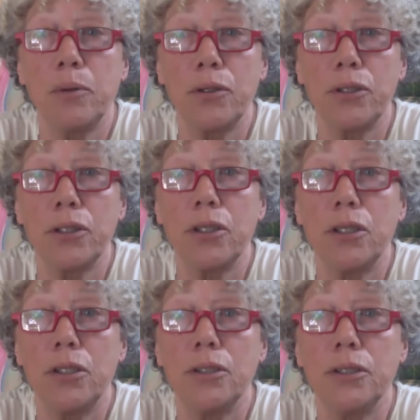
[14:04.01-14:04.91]

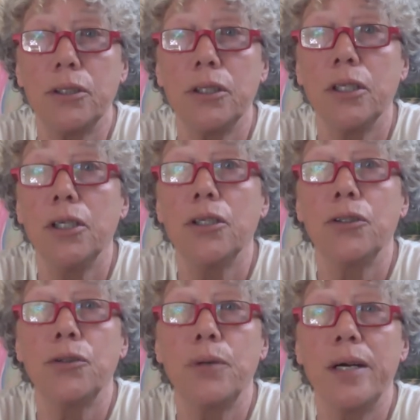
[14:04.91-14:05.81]
protocols
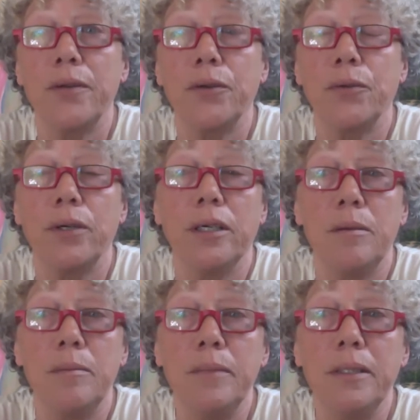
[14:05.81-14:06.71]
throughout the
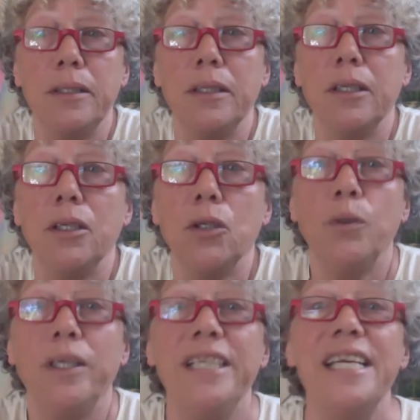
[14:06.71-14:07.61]
realm,
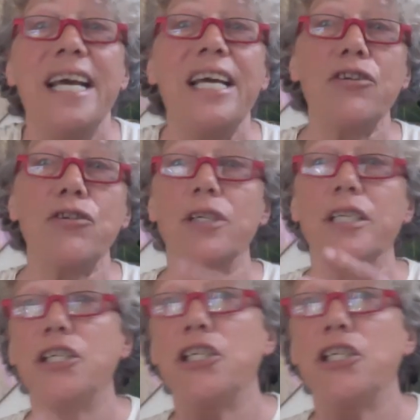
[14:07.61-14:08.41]
we naturally